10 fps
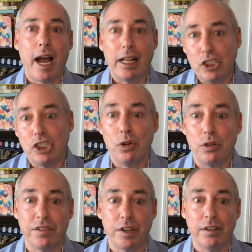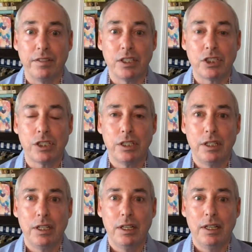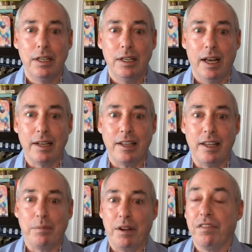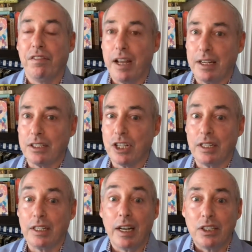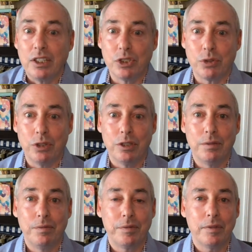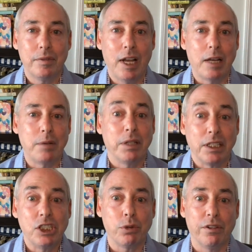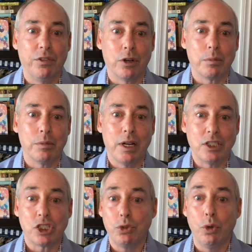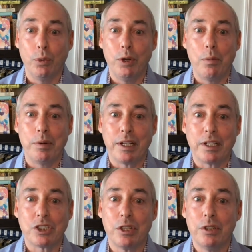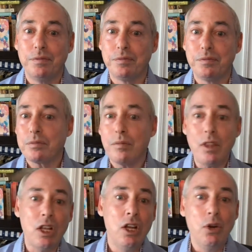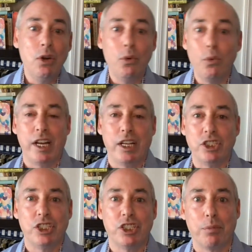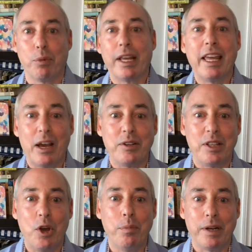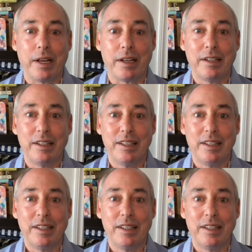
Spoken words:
college loan forgiveness, on campaign finance, on gun control, on police reform, on school reopenings. where these tensions are breaking out into the opening.